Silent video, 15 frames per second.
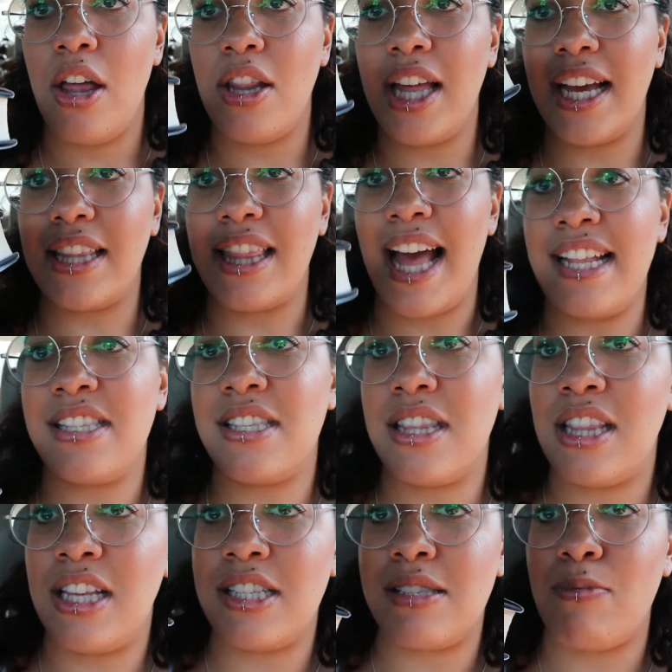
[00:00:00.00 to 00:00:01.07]
like, that's
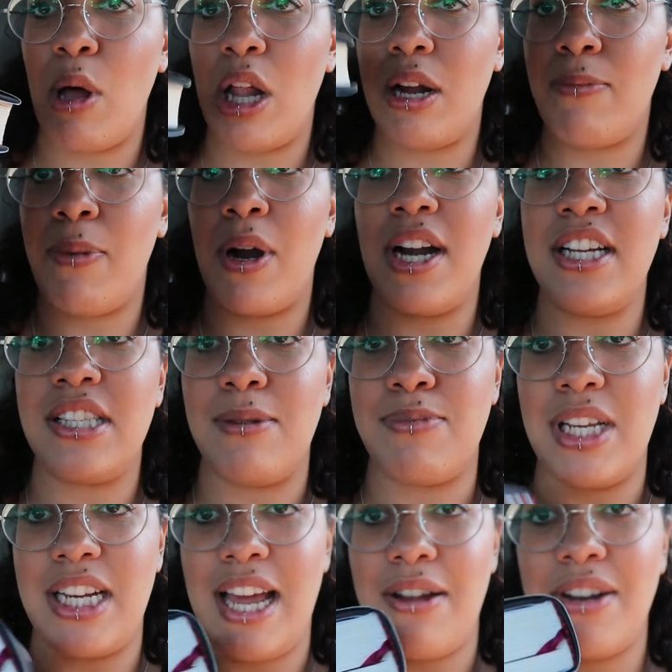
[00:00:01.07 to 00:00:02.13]
the smaller part, it's
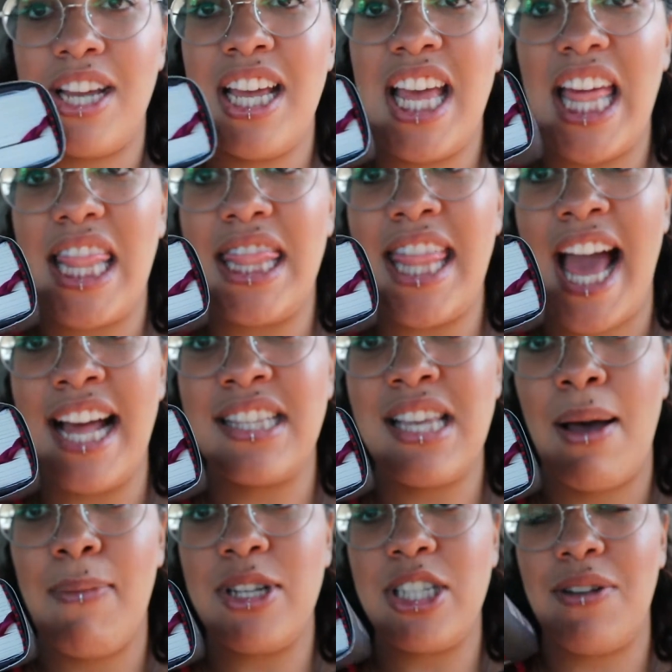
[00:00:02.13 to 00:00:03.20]
upside down. That's
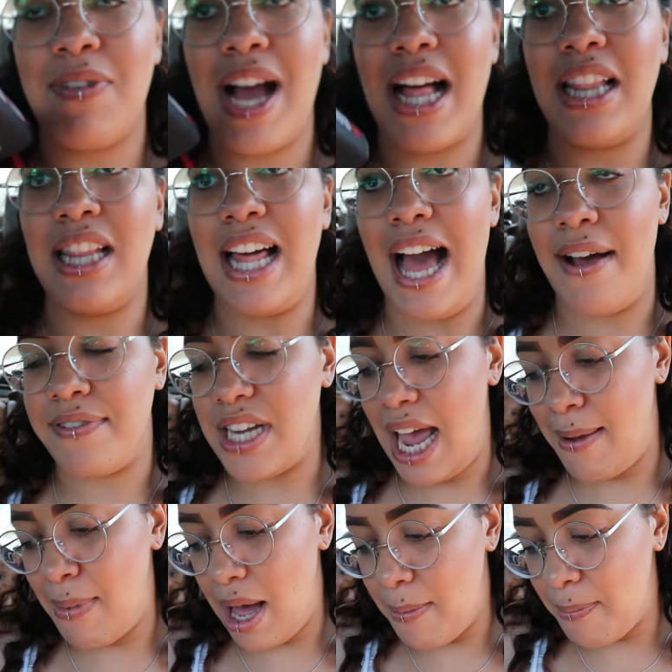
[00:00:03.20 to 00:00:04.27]
how much I've got left.
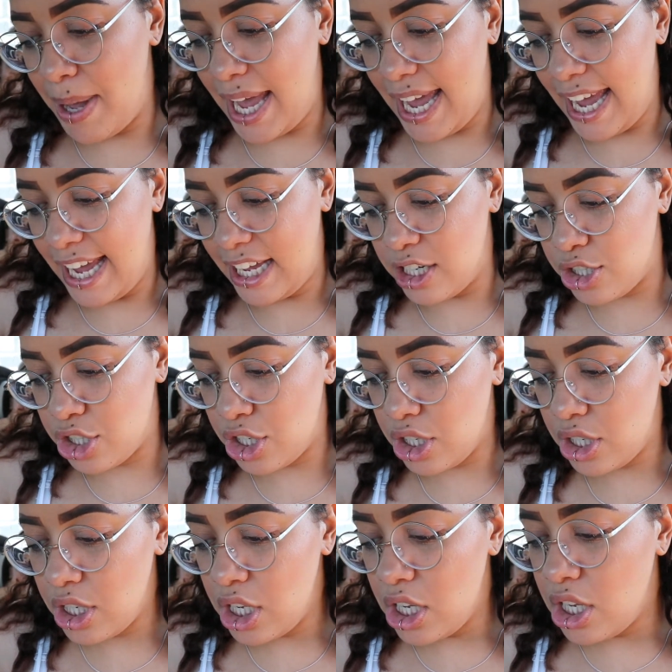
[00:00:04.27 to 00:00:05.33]
I'm on page
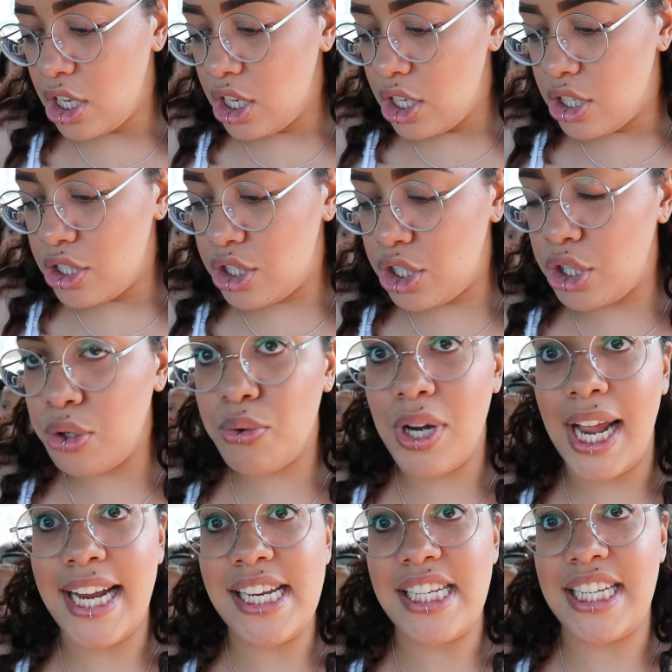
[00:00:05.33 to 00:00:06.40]

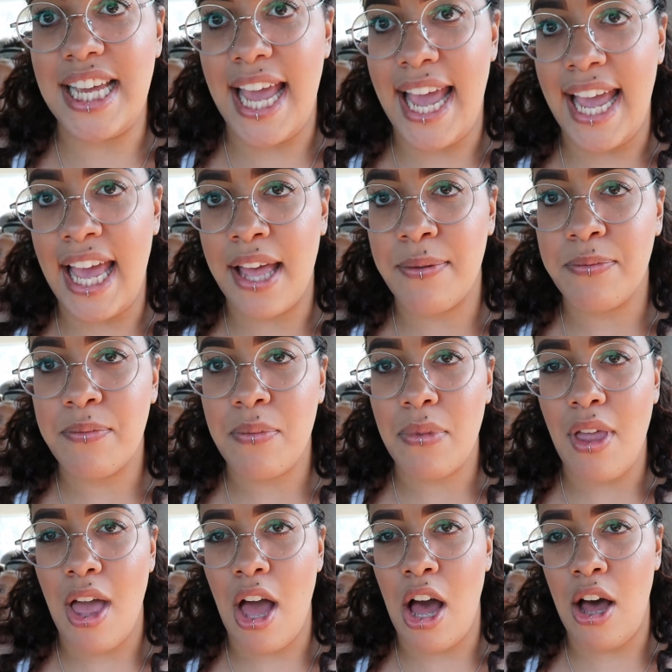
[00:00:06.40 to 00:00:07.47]
298
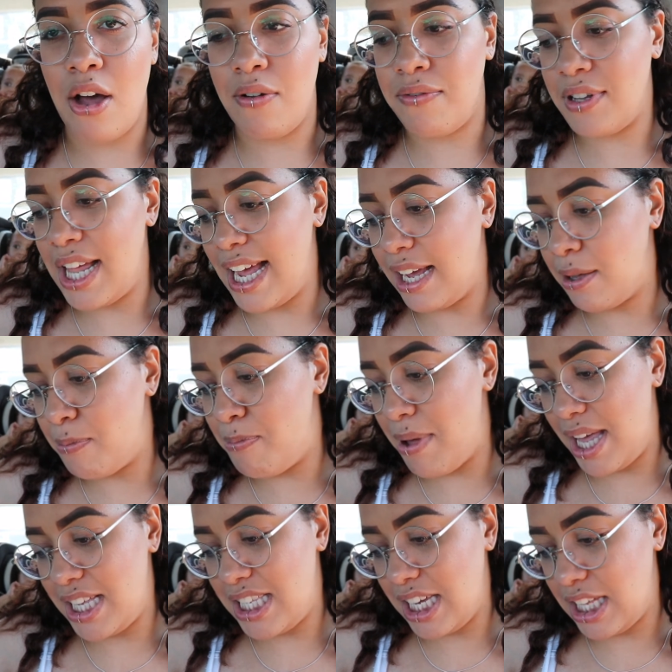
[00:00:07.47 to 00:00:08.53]
of, like,
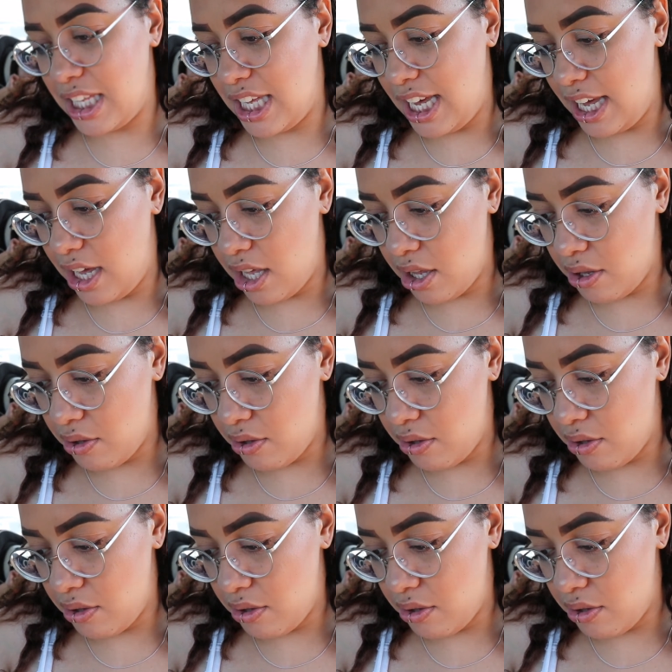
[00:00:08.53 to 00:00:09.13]
basically